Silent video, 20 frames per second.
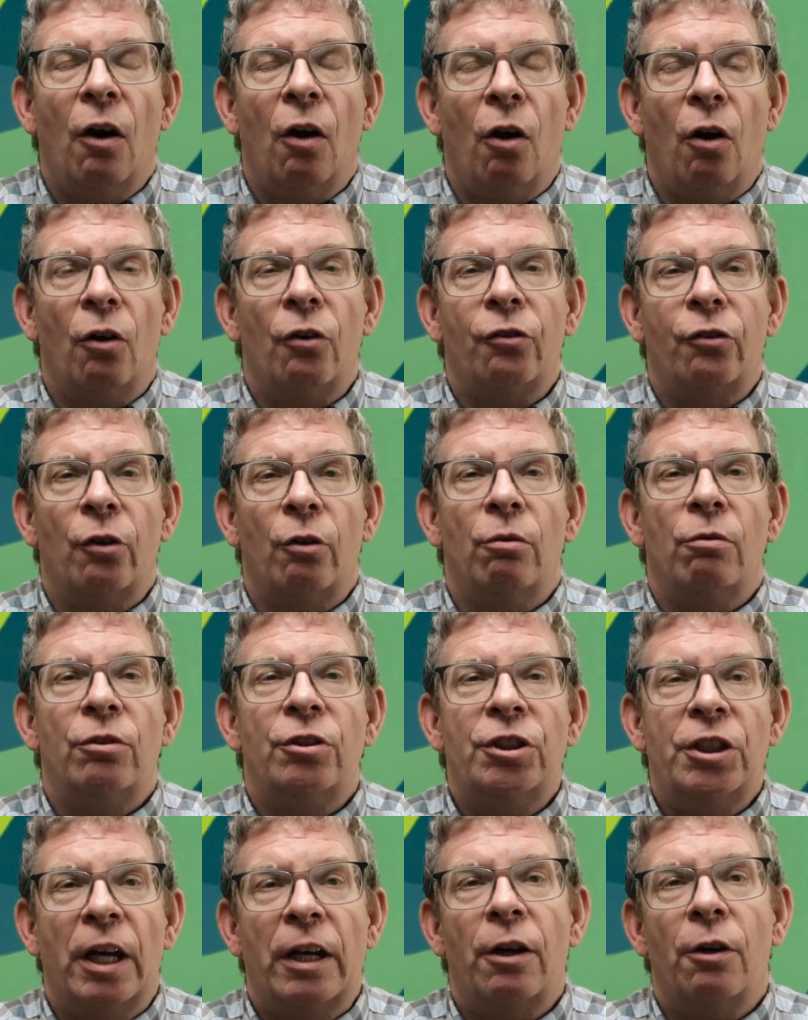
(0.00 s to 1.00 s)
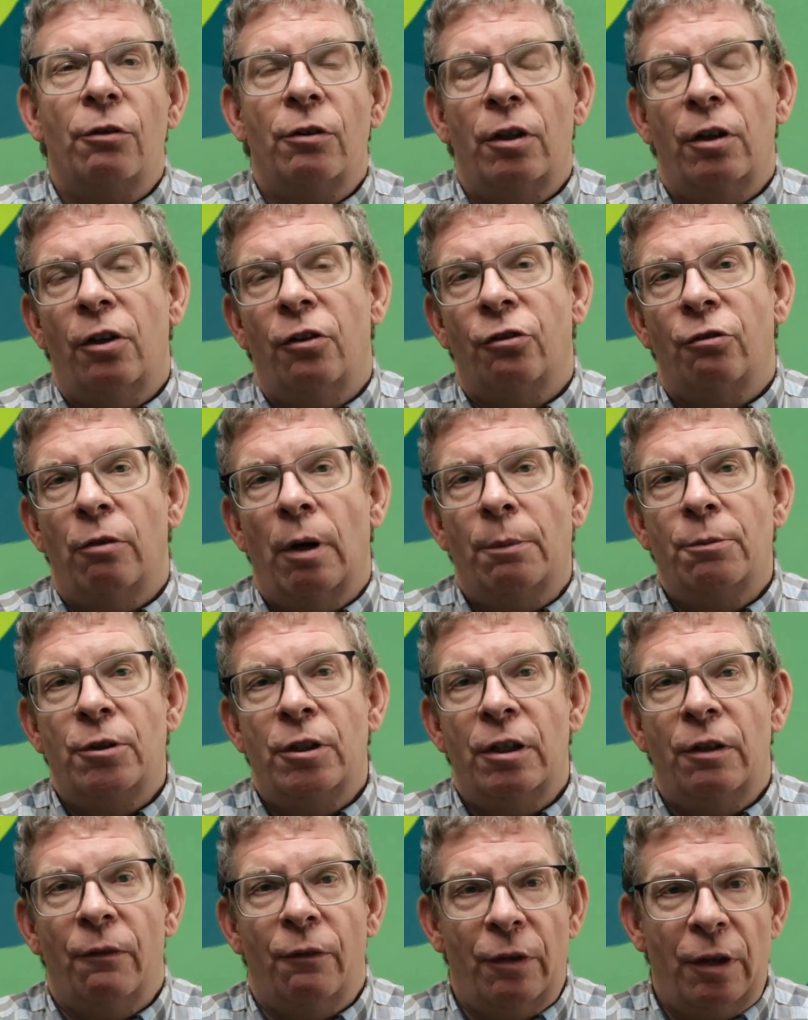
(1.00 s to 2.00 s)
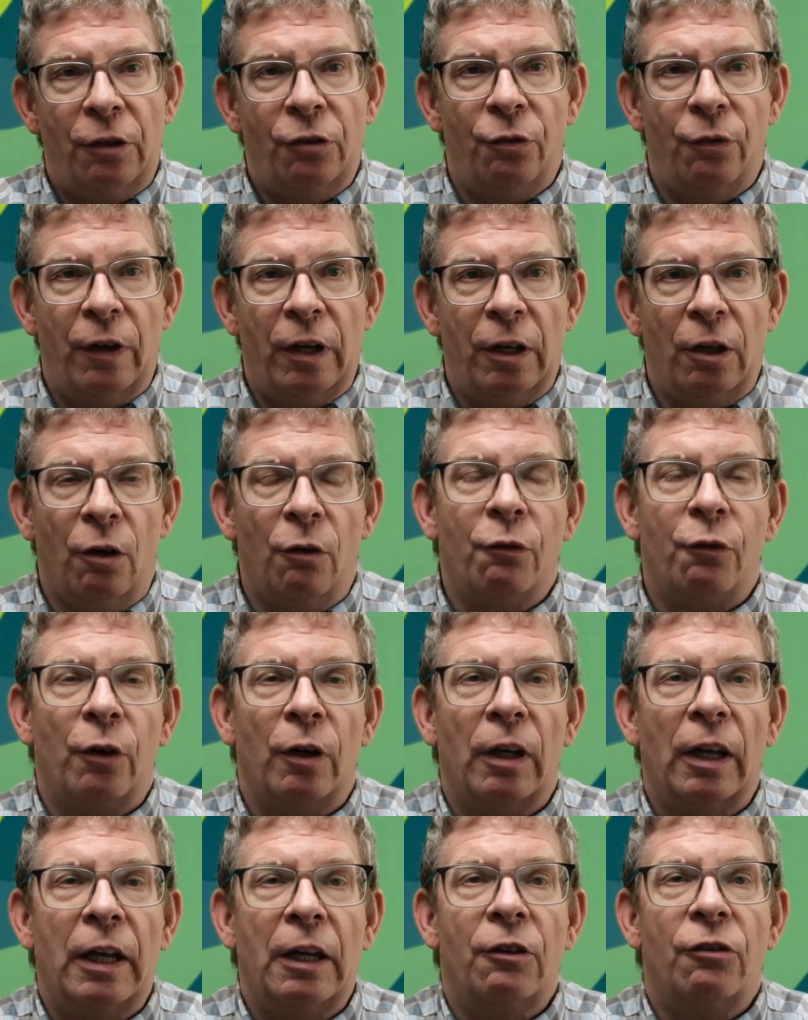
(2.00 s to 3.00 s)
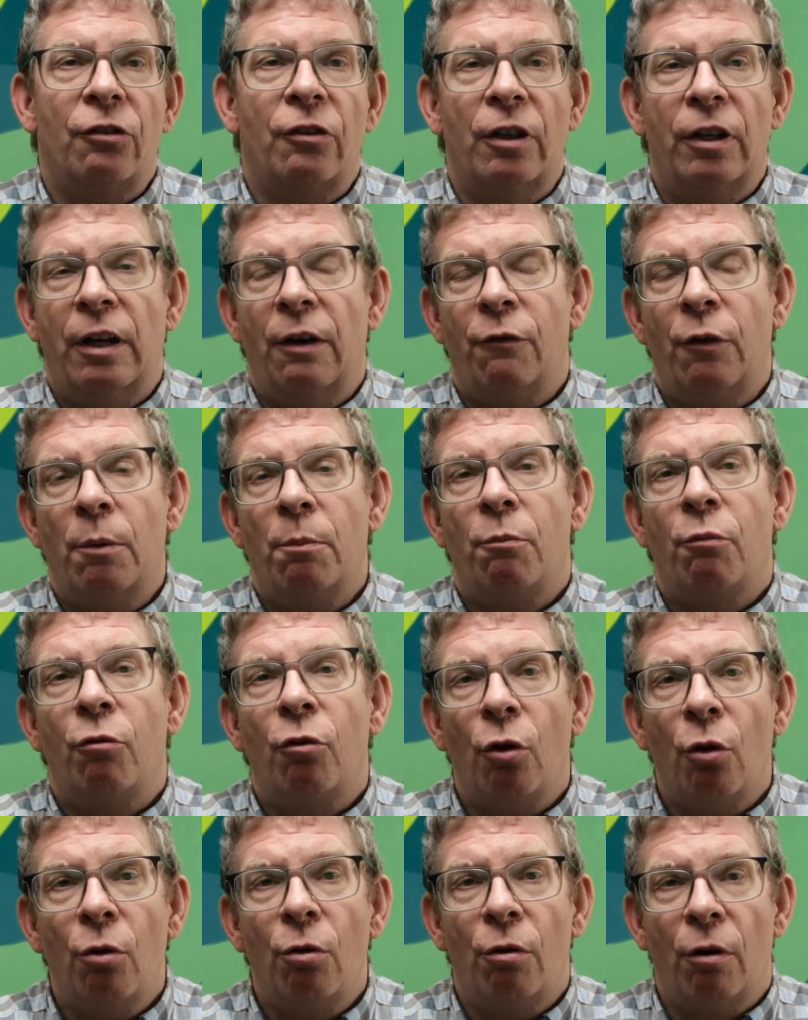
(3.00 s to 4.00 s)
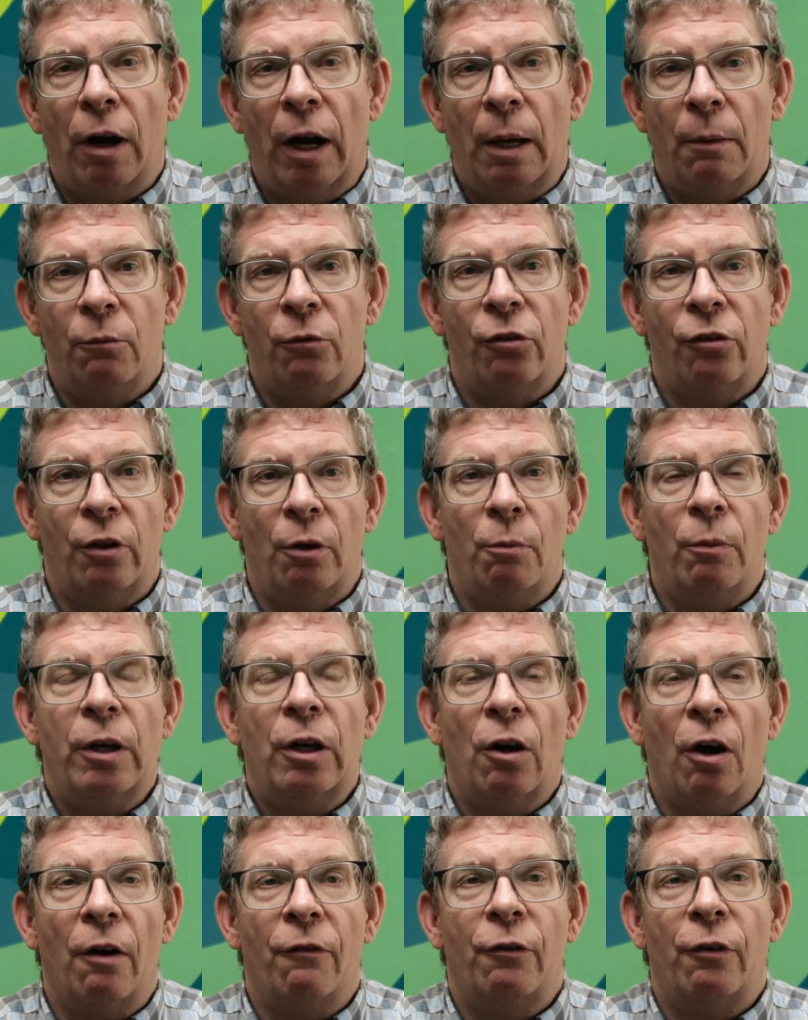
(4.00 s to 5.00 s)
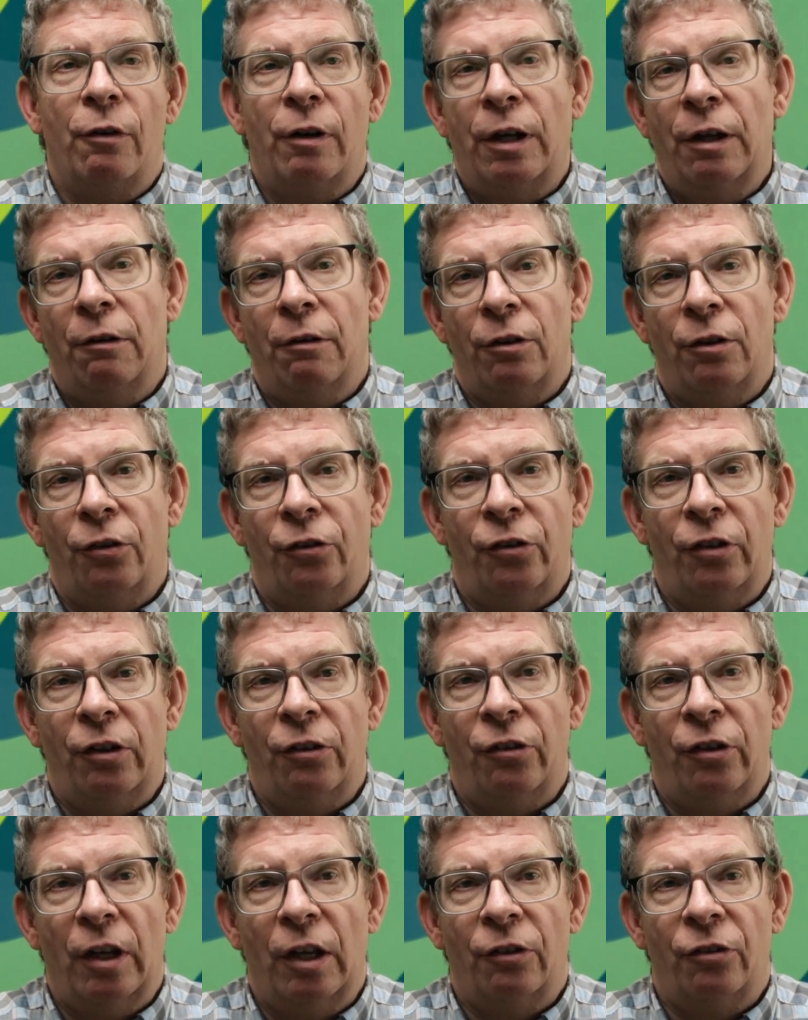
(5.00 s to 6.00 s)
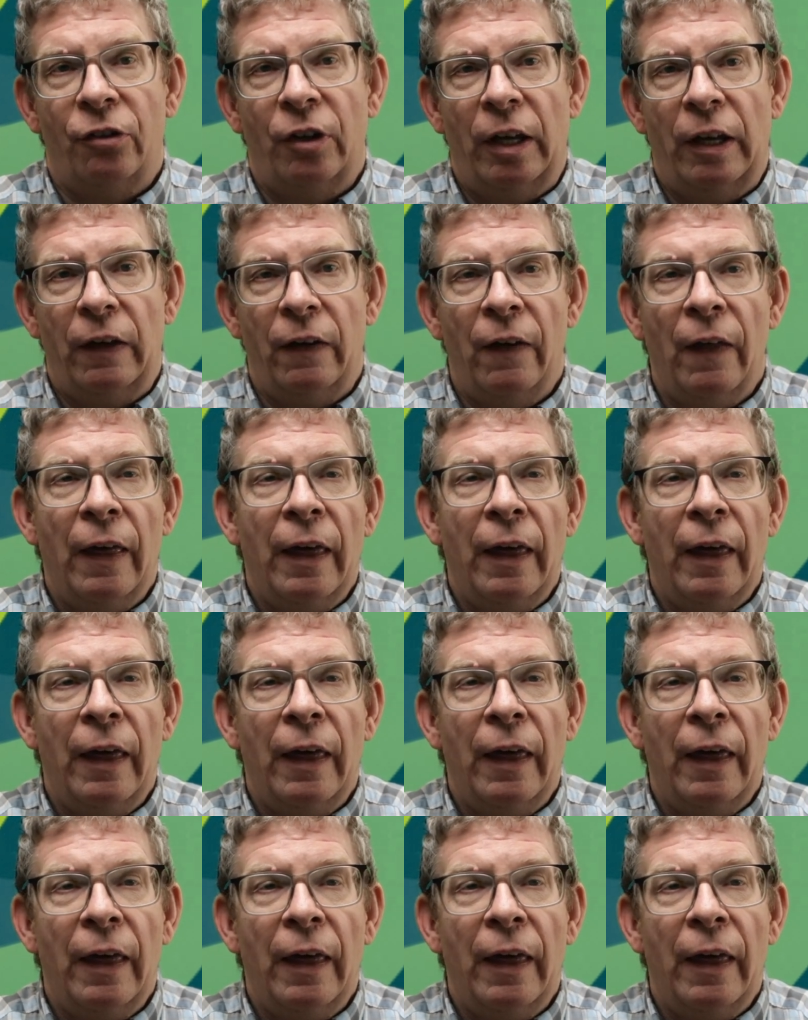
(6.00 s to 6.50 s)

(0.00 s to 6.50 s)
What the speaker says: Also, check out the description of this video for links to different programs that we offer here at the CCSA.